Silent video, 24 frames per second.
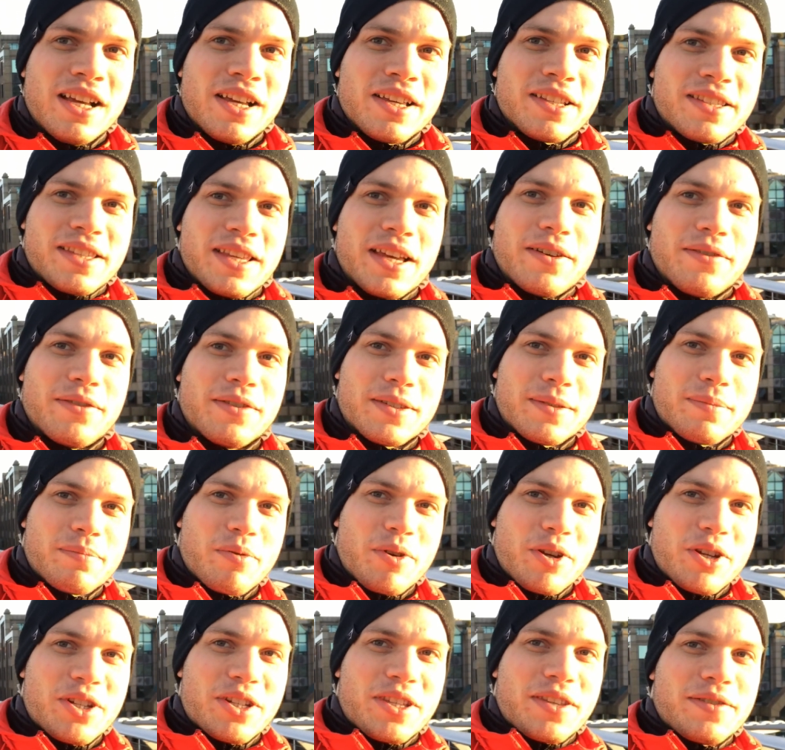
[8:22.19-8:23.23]
You see how this
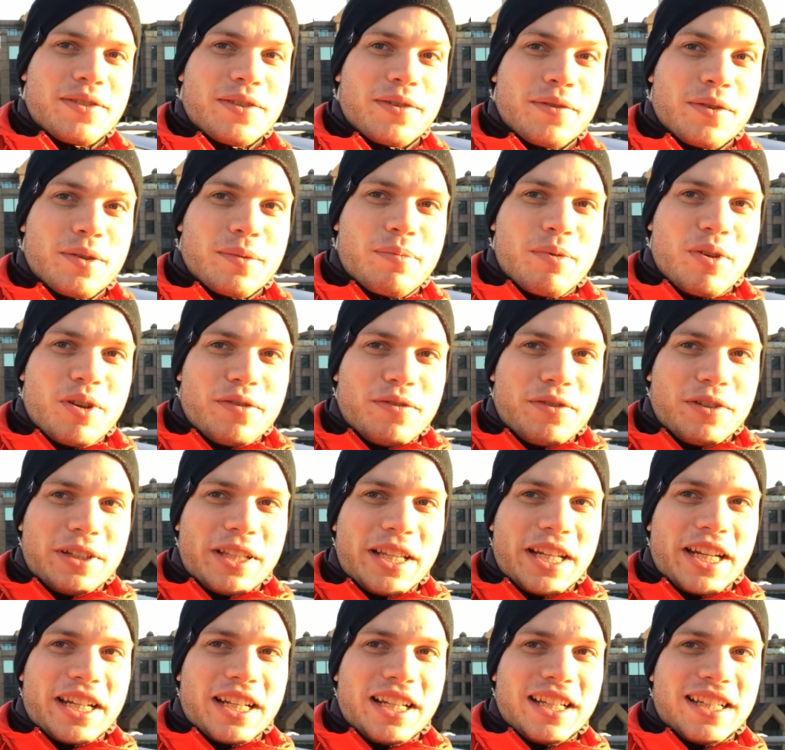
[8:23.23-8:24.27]
bridge gives you those beautiful
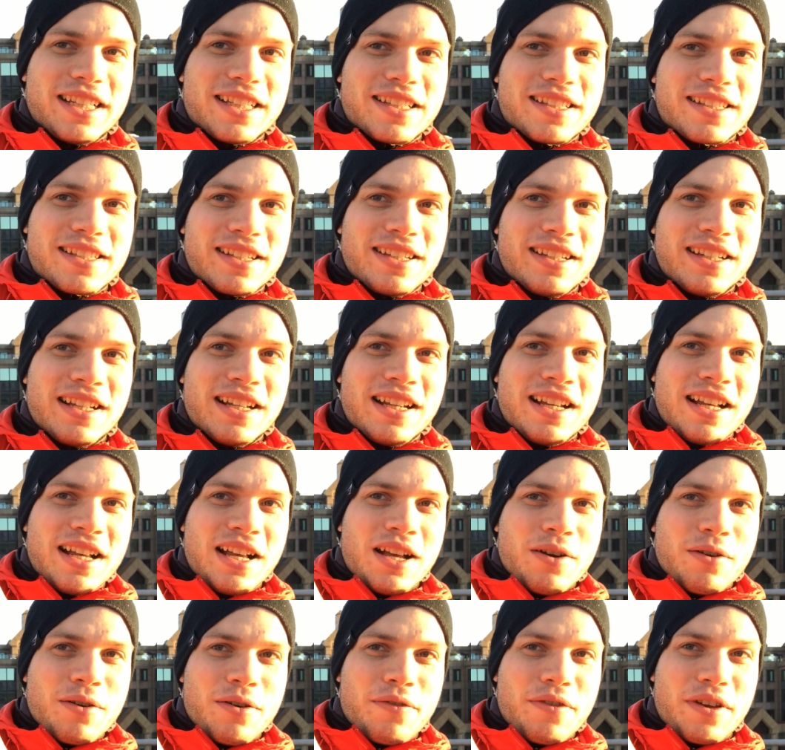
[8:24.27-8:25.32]
leading lines
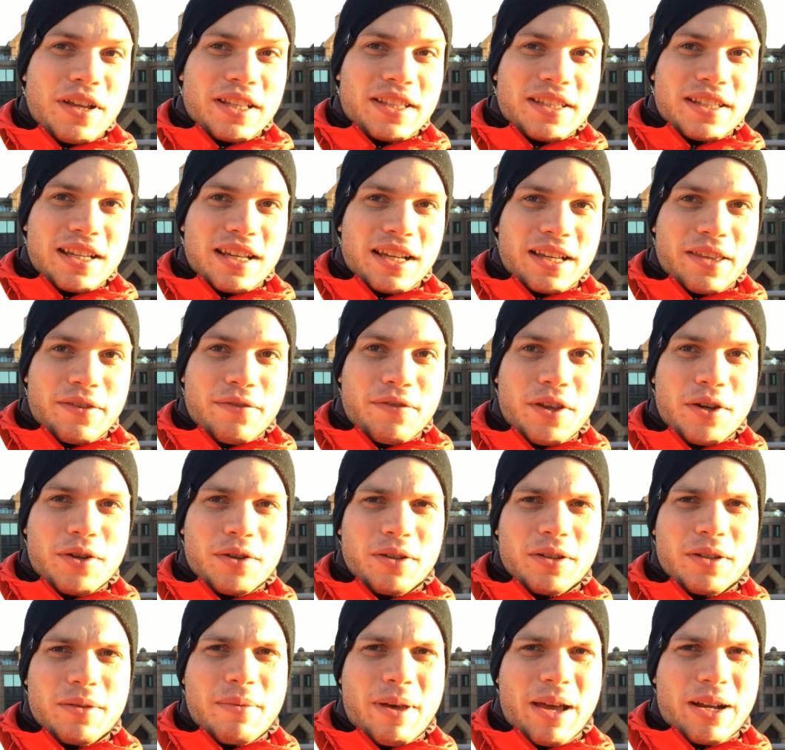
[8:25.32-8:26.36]
with that
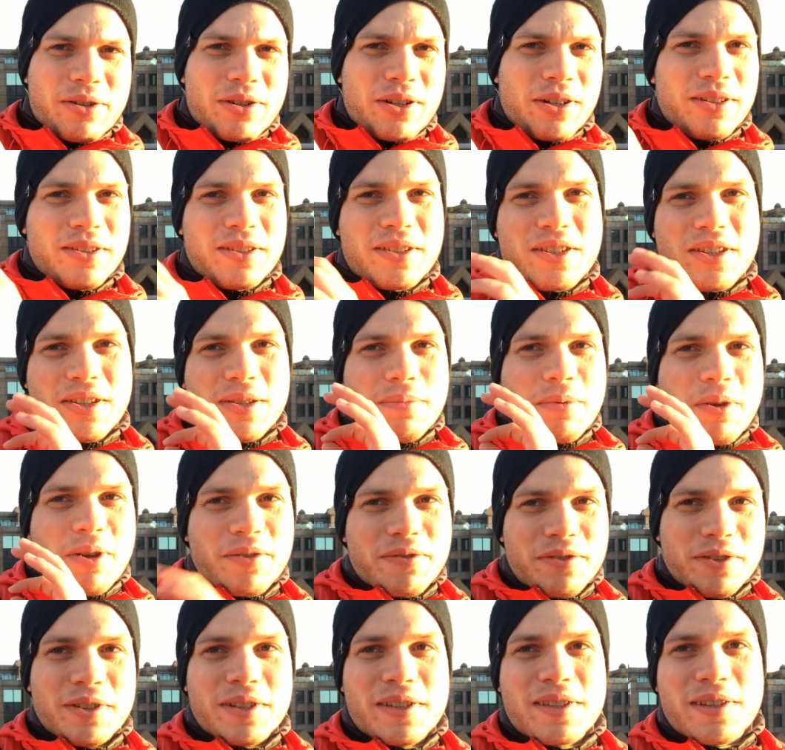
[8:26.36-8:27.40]
cathedral in the background. It's just
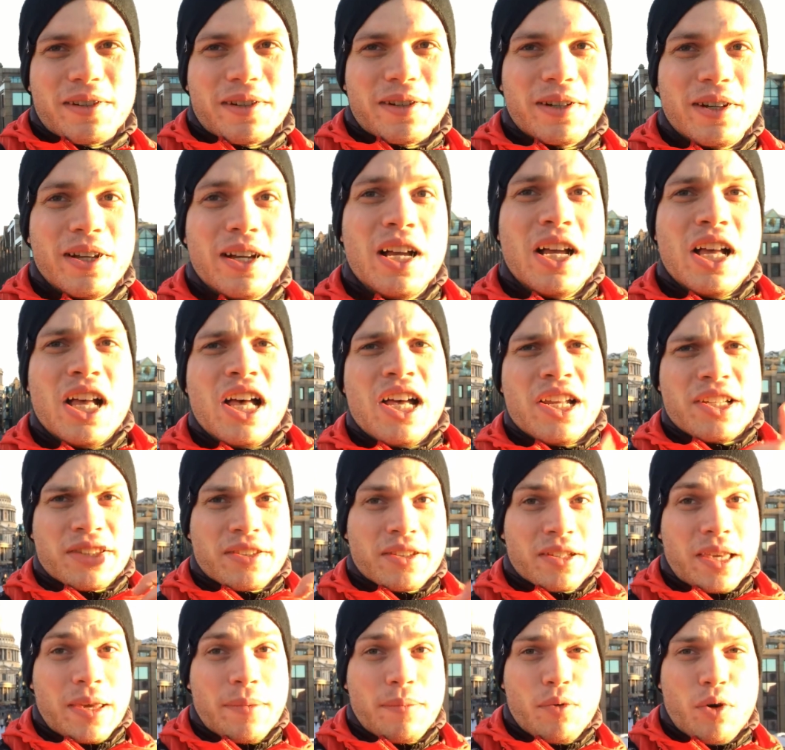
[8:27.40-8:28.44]
beautiful. So just
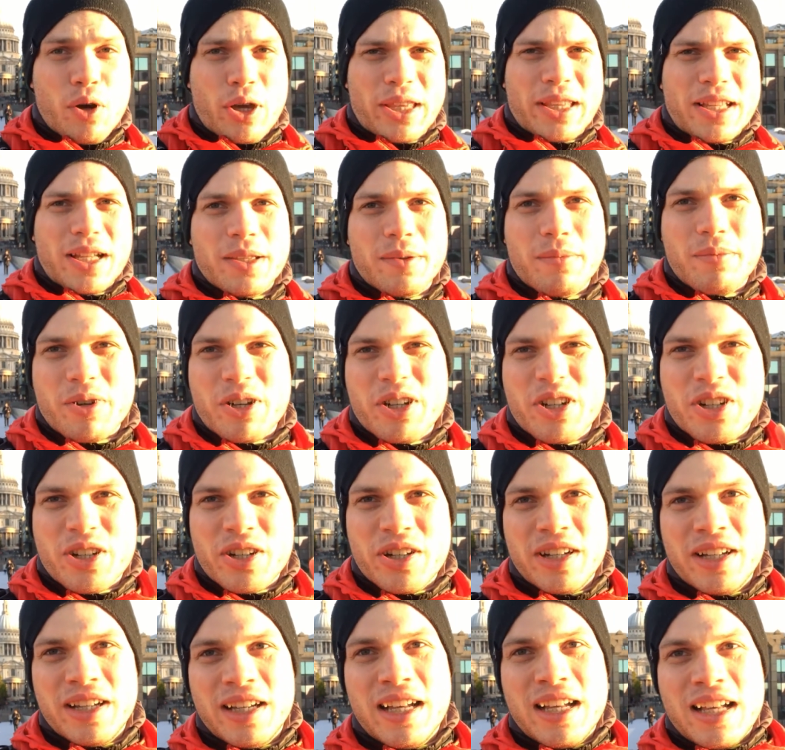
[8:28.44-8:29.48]
gonna keep walking down the
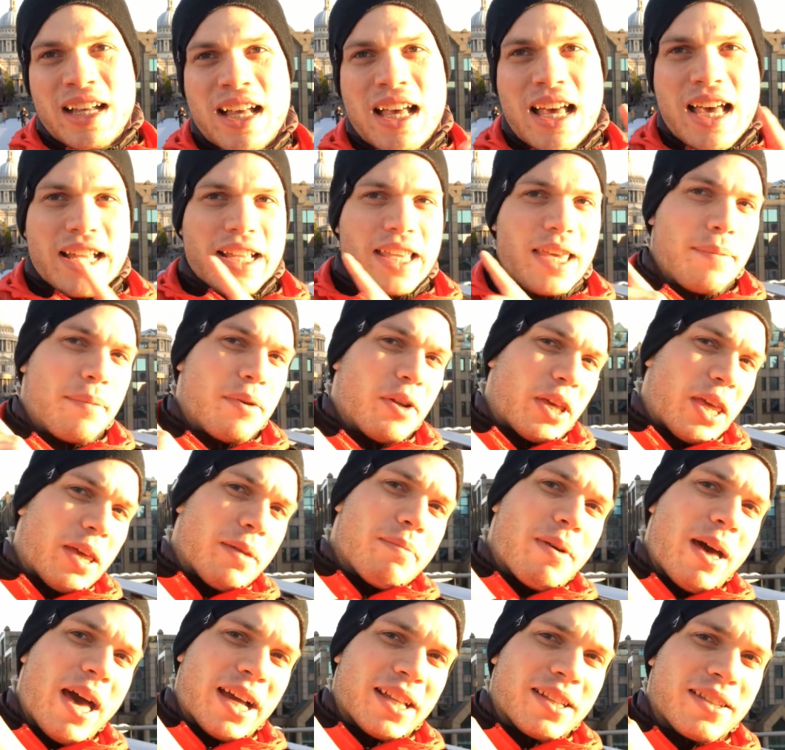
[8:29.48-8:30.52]
bridge and keep
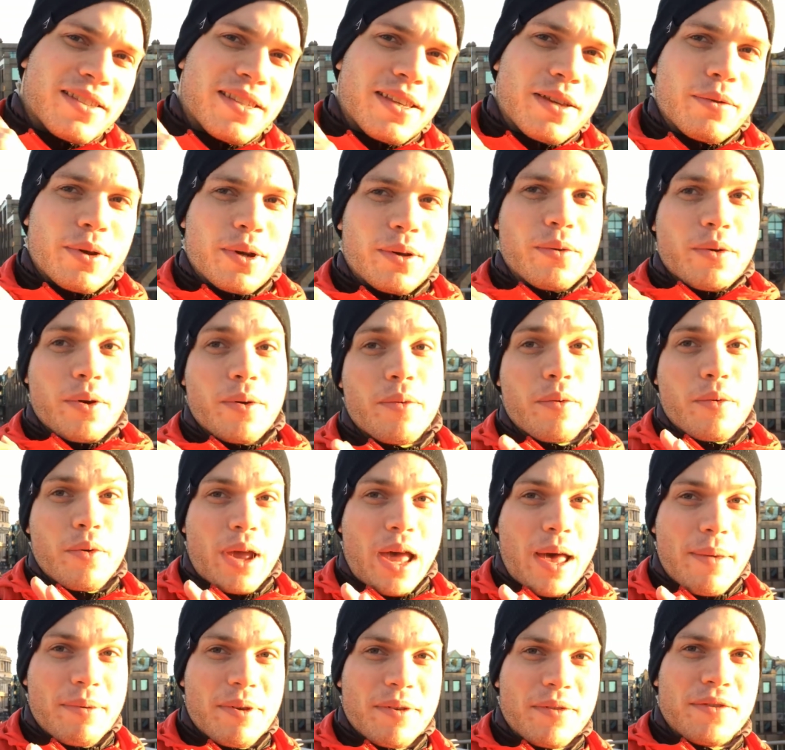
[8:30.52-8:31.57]
looking back to see when we're
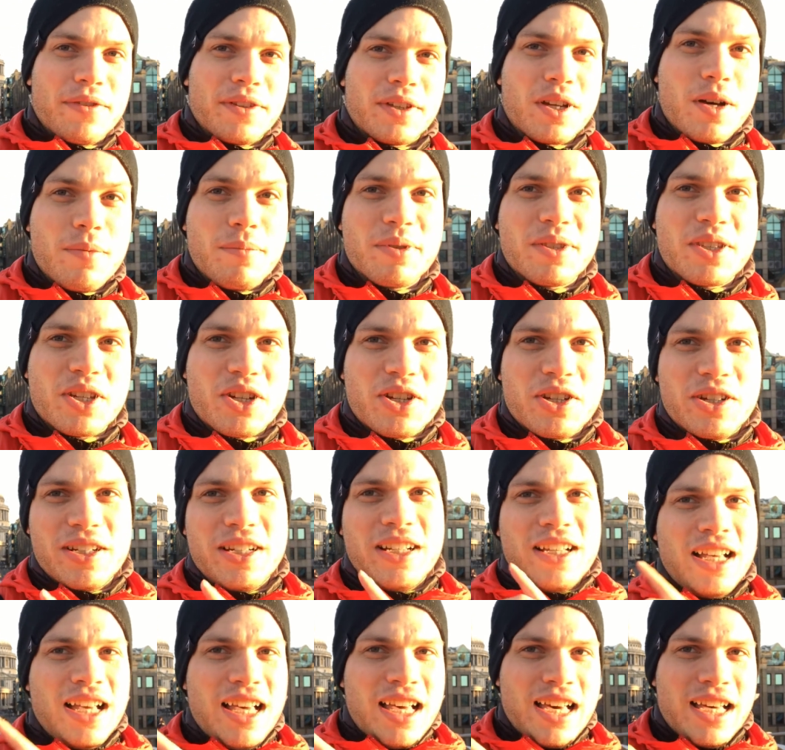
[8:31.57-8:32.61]
happy with the composition,
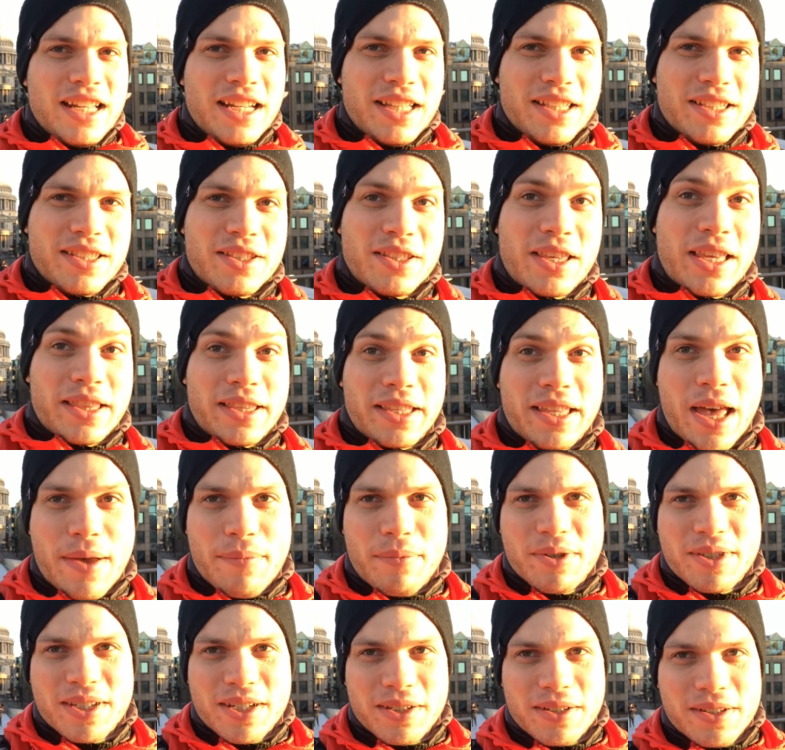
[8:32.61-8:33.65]
and then get the
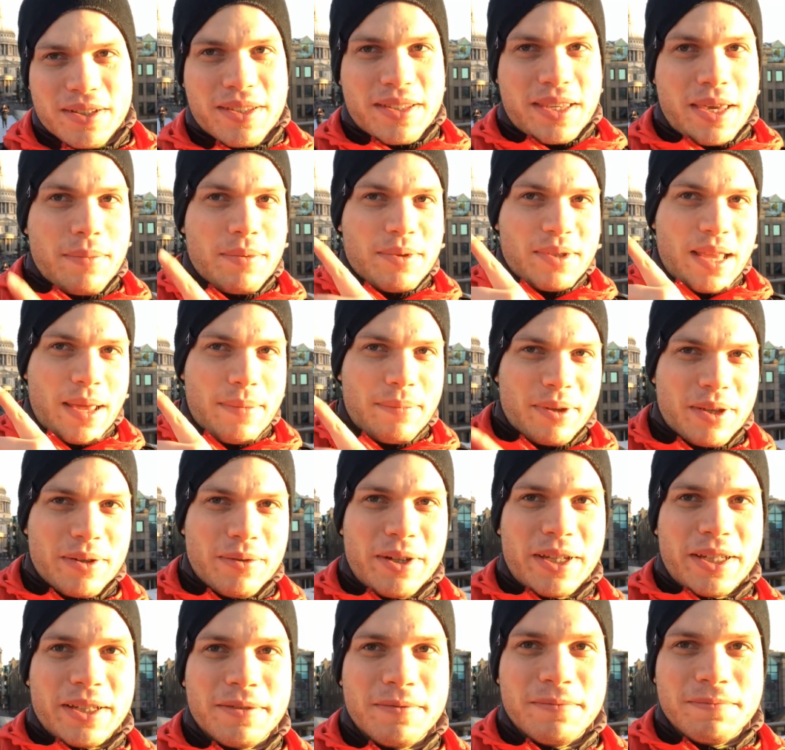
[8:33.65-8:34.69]
cameras out and keep snapping
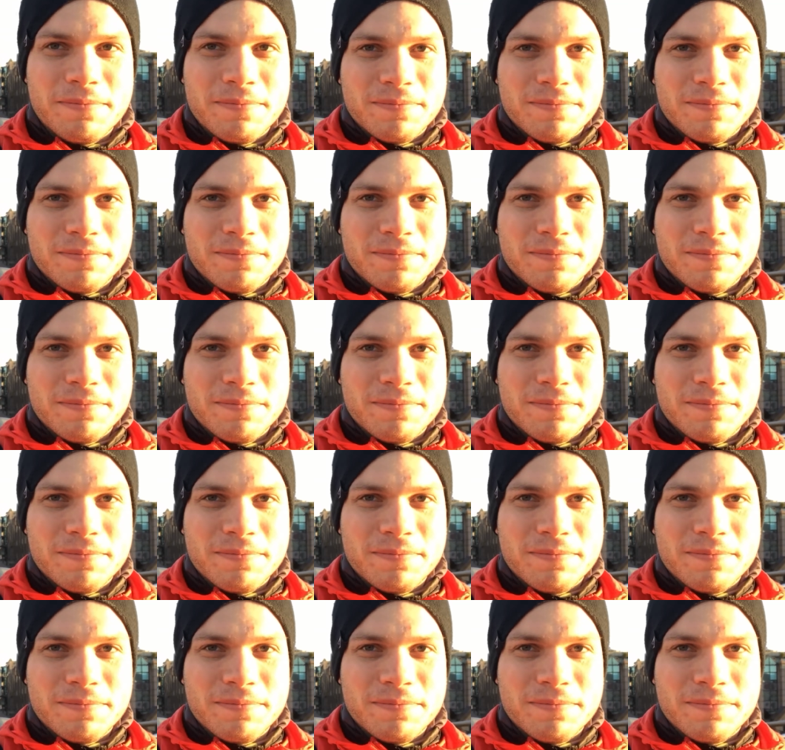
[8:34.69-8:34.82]
away.